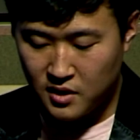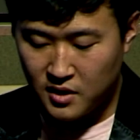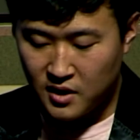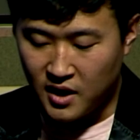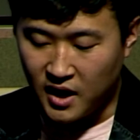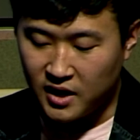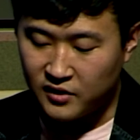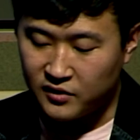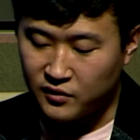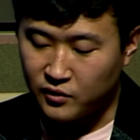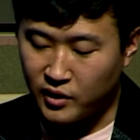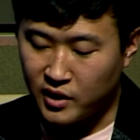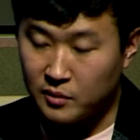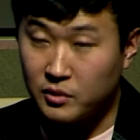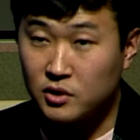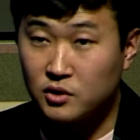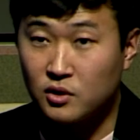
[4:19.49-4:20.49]
and he
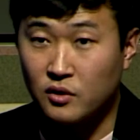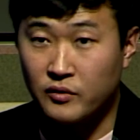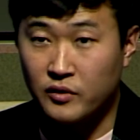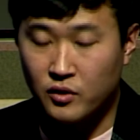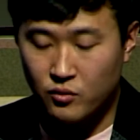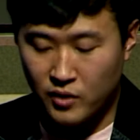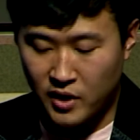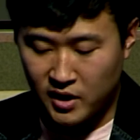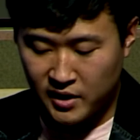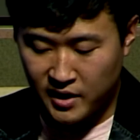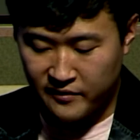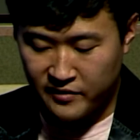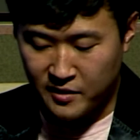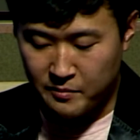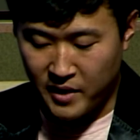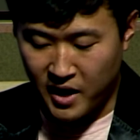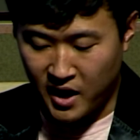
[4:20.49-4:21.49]
scrambled over the railing of the
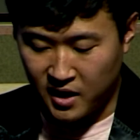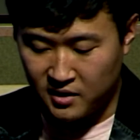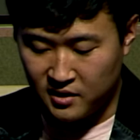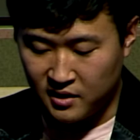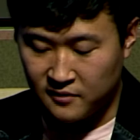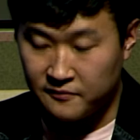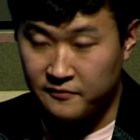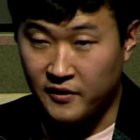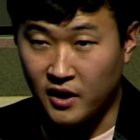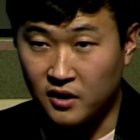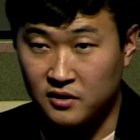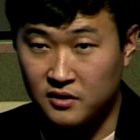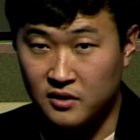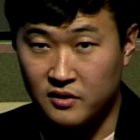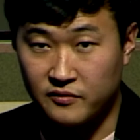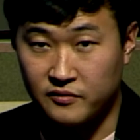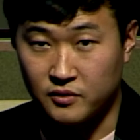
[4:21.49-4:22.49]
bed and fell to
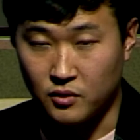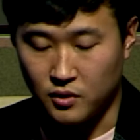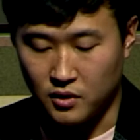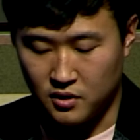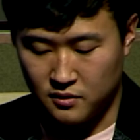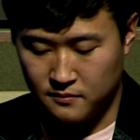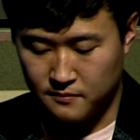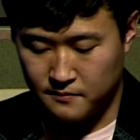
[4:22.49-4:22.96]
the floor.